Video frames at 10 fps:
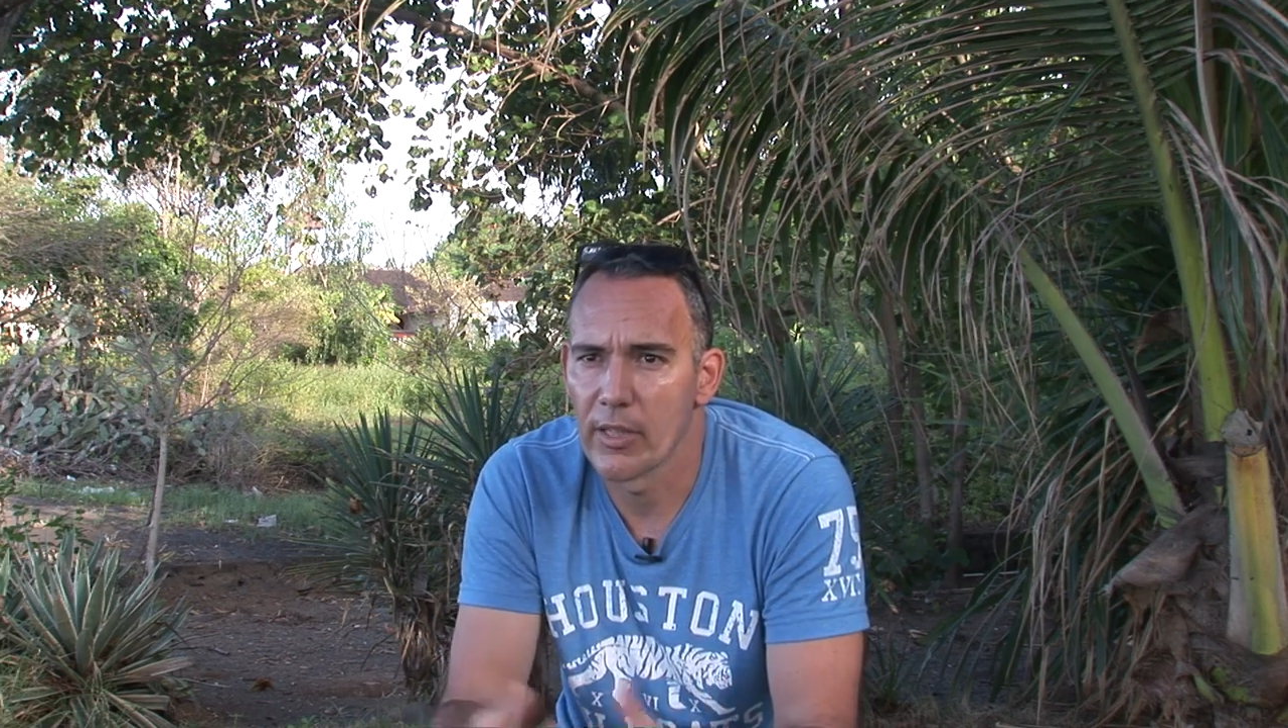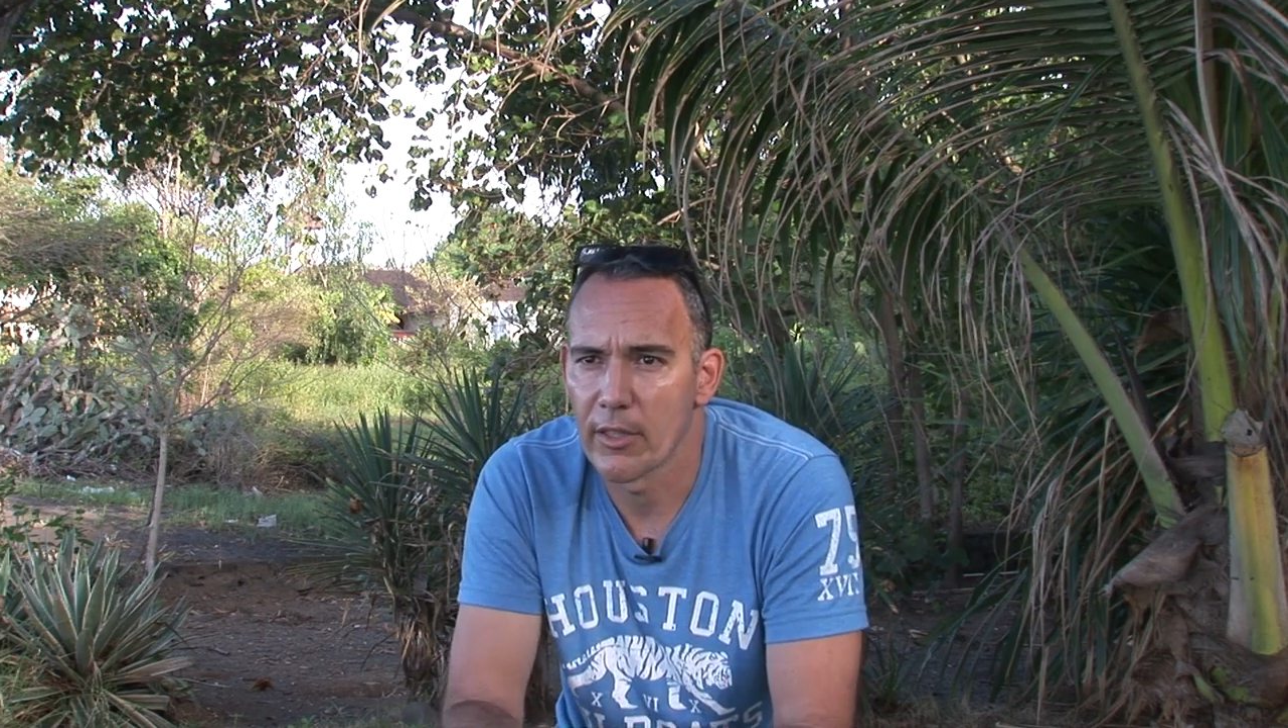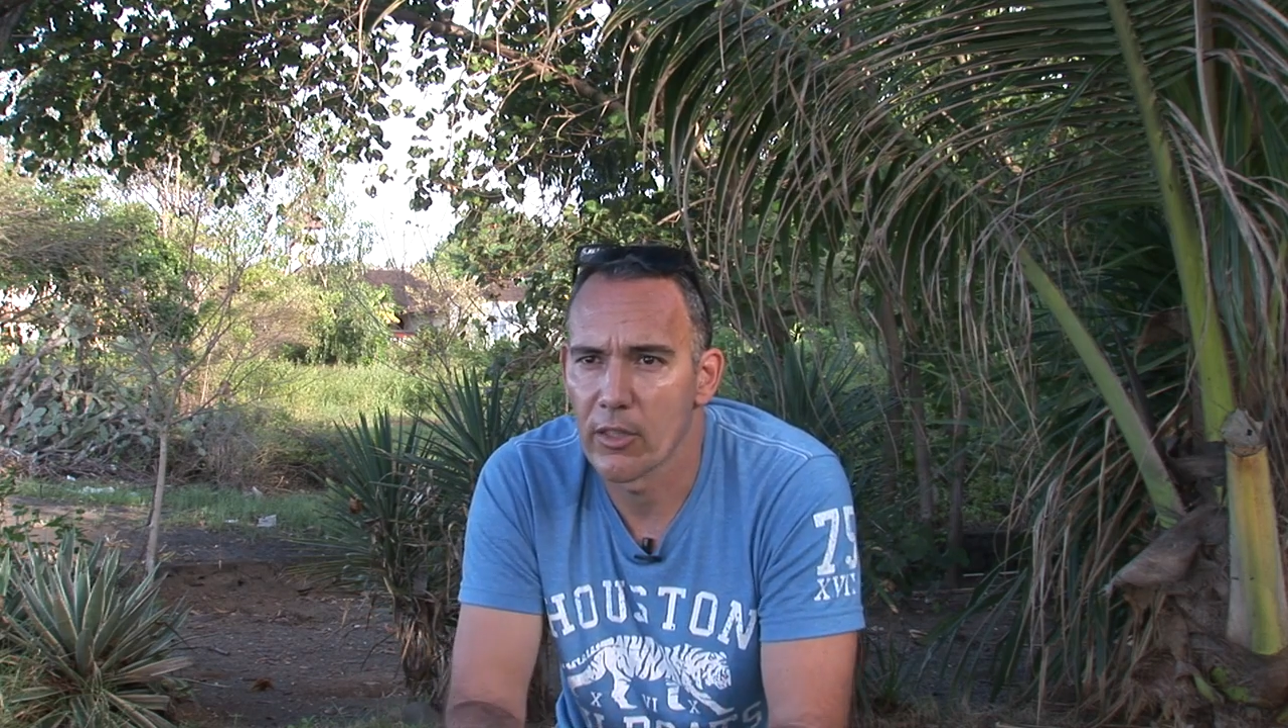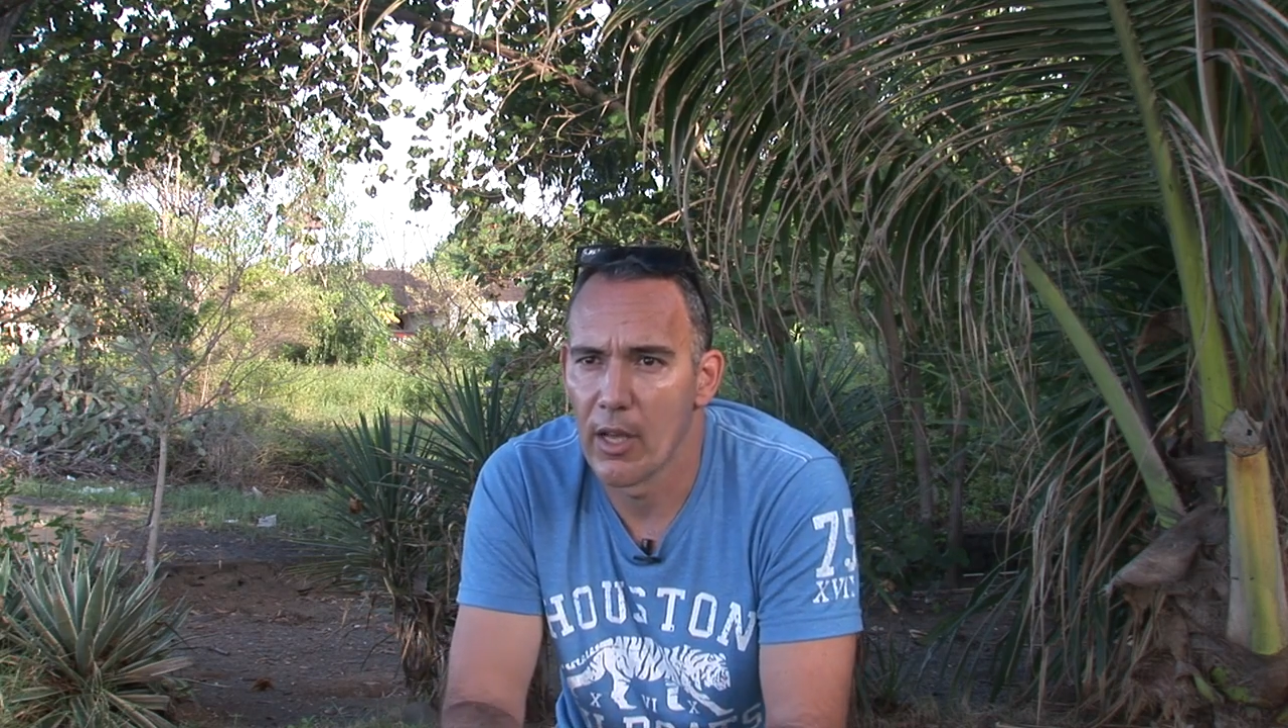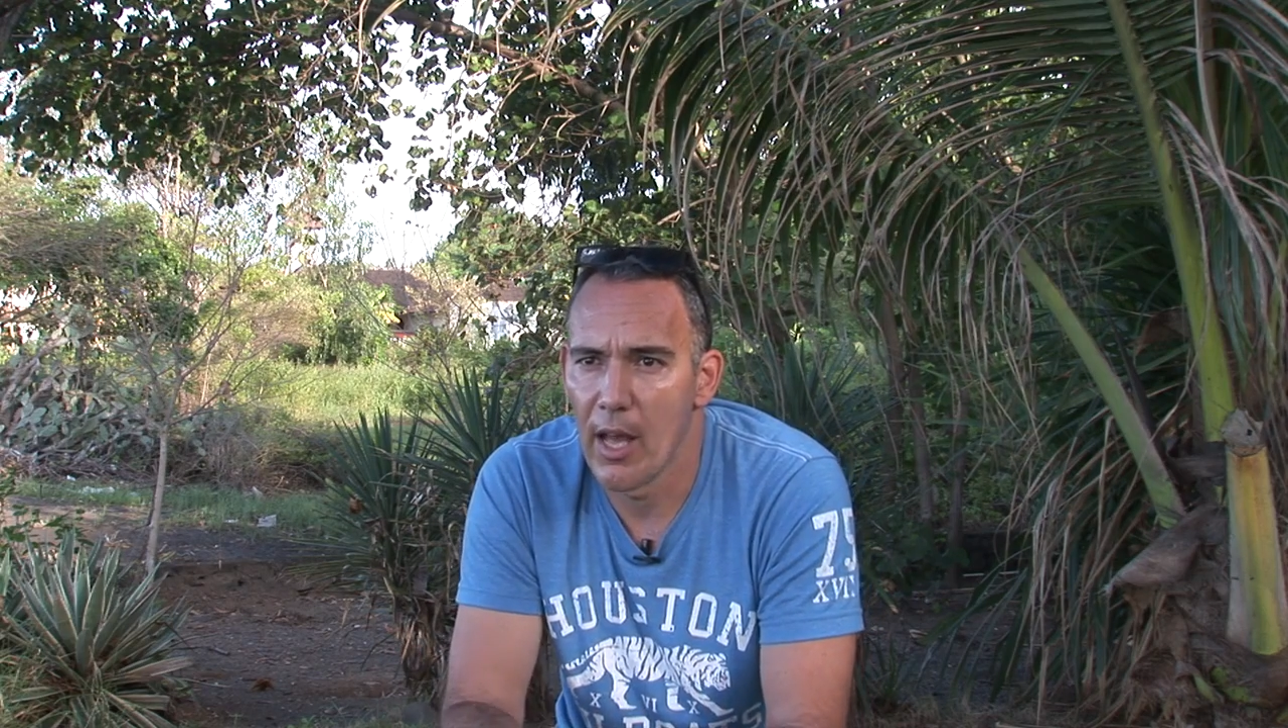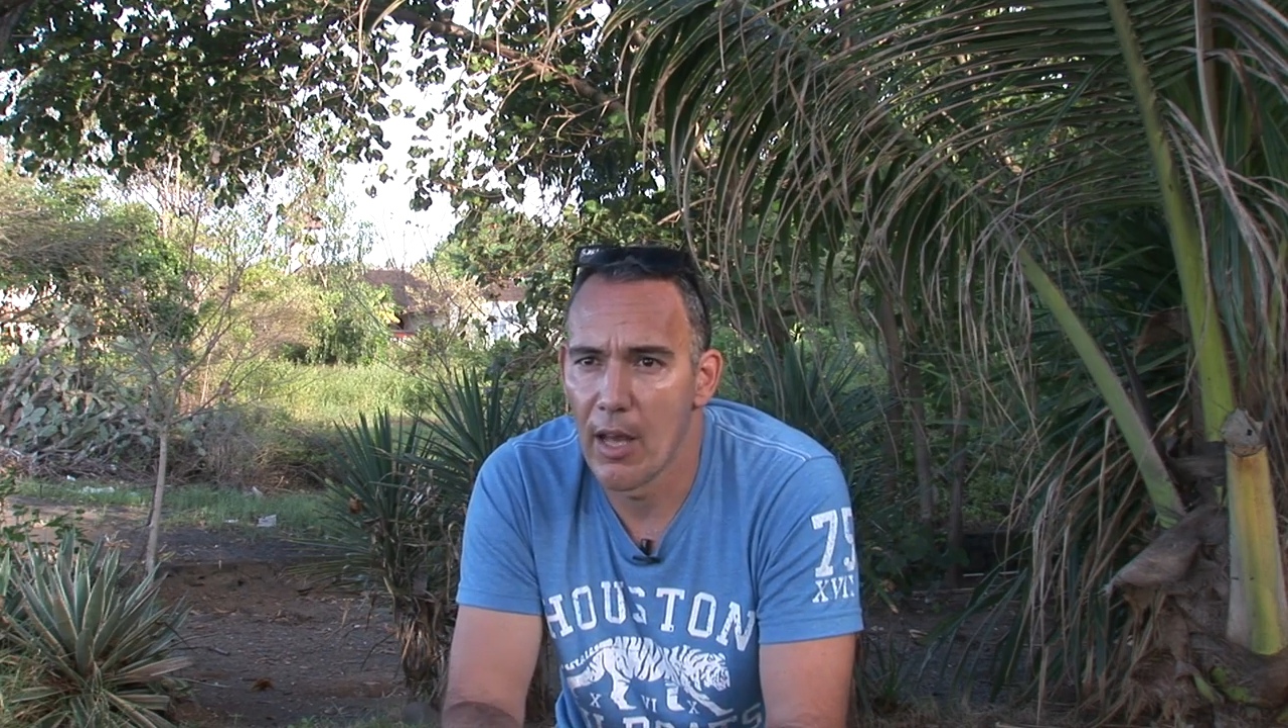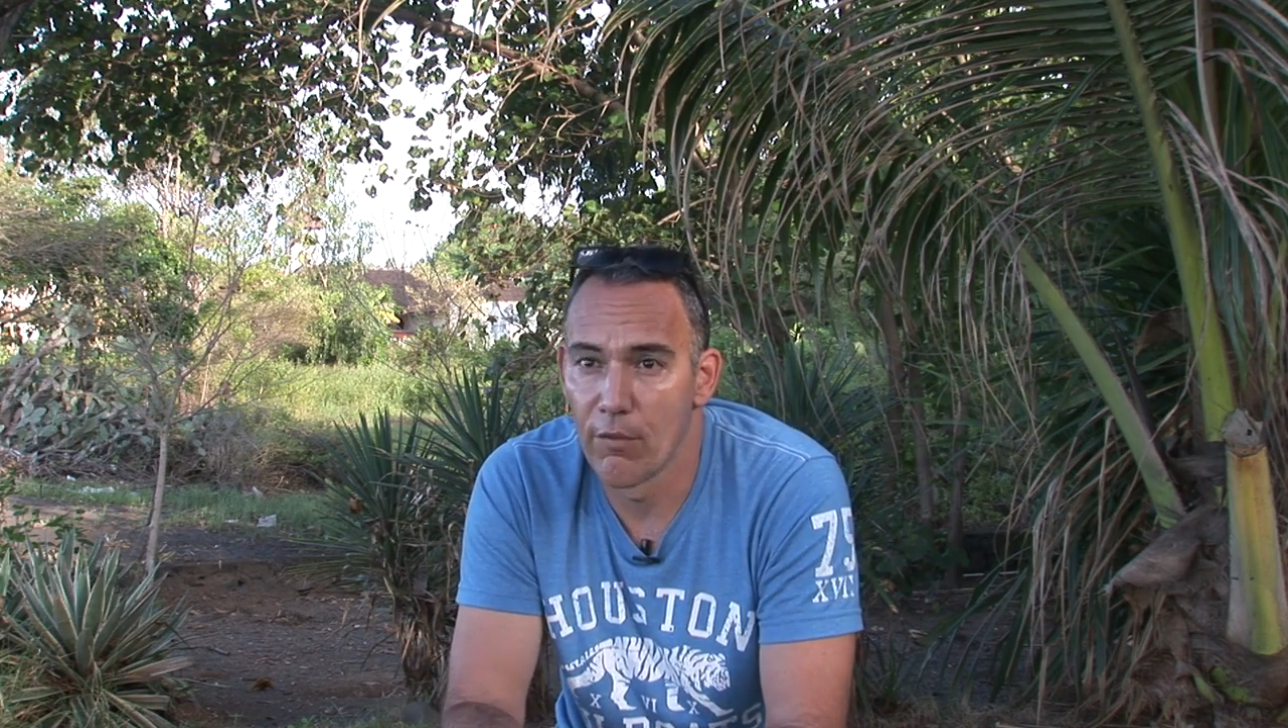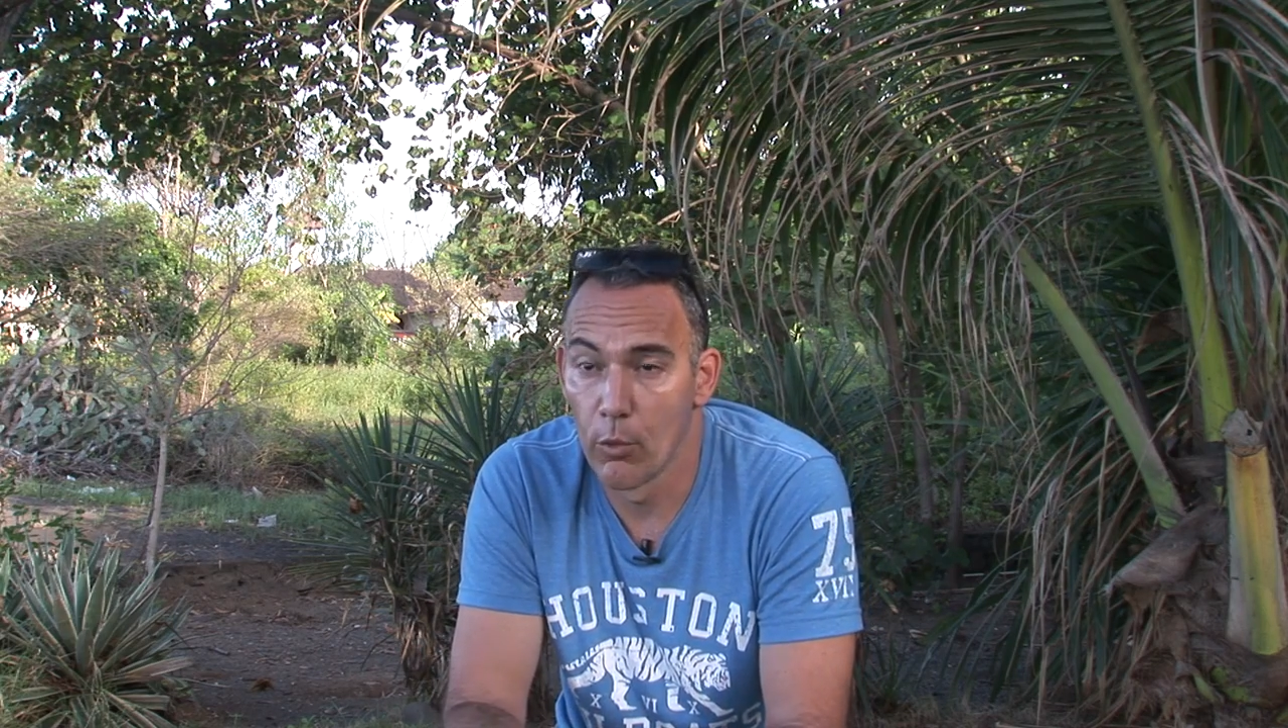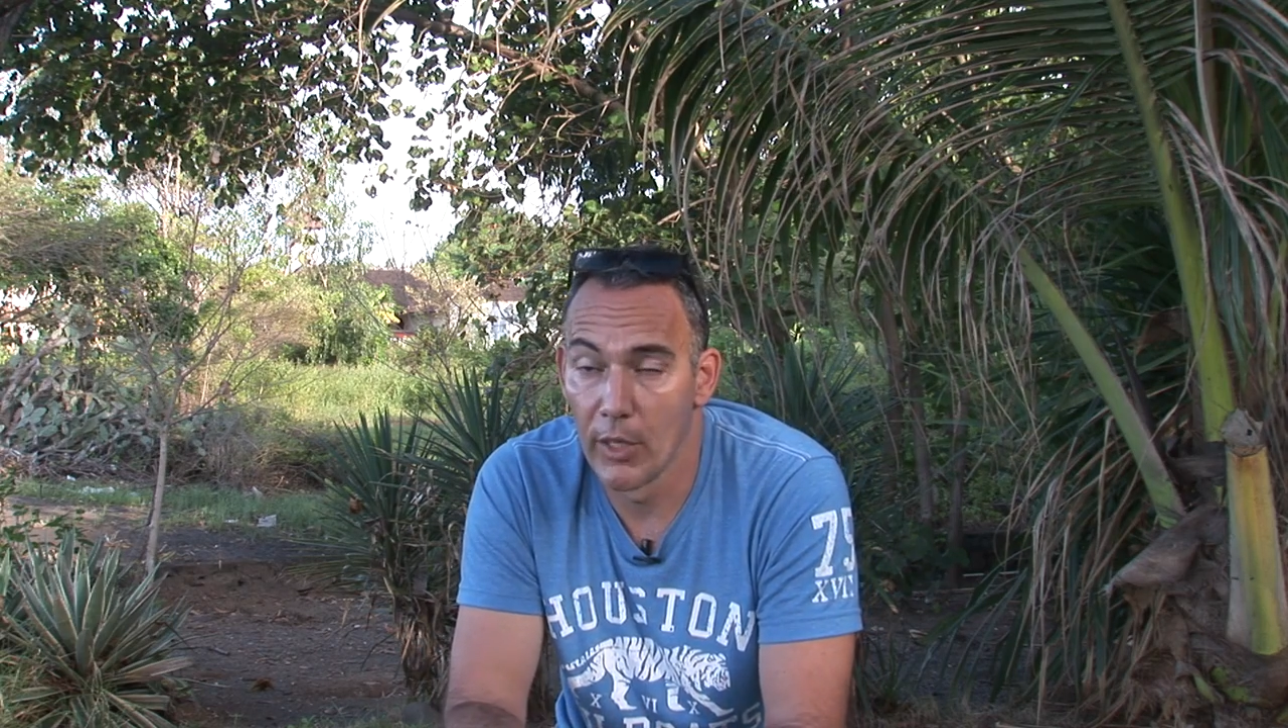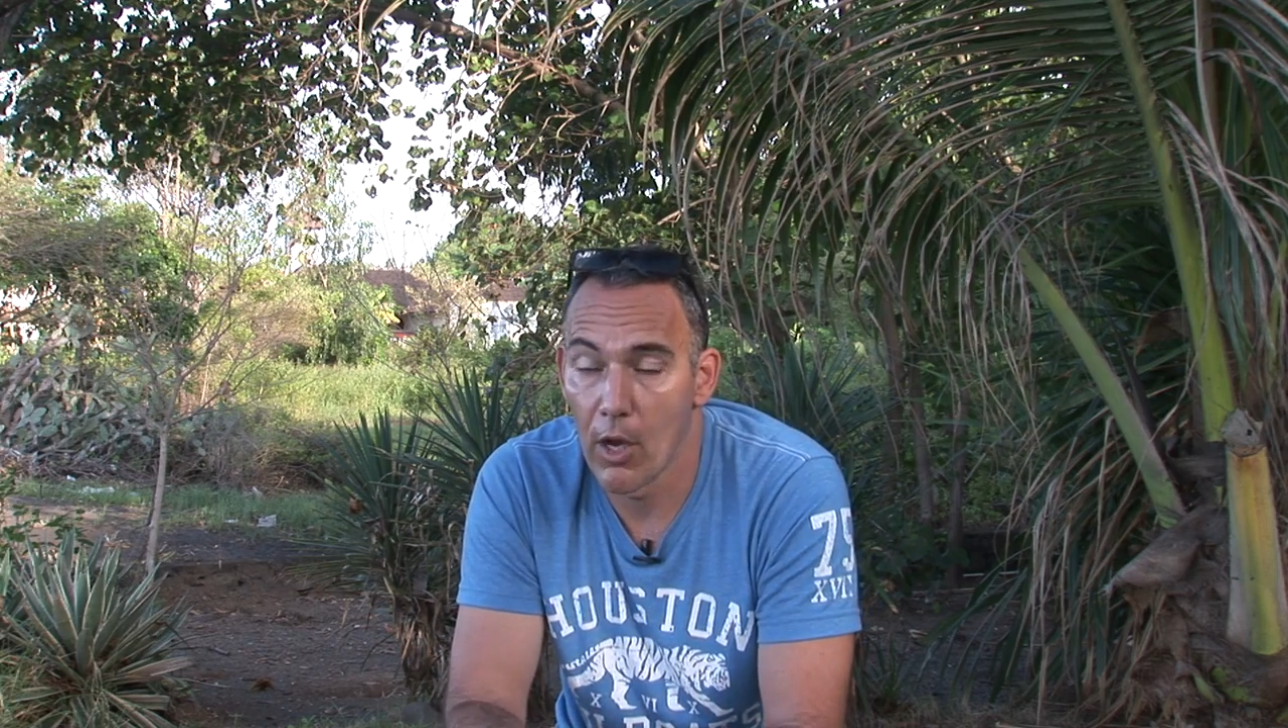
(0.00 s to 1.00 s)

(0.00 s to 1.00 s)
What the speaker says: that have a really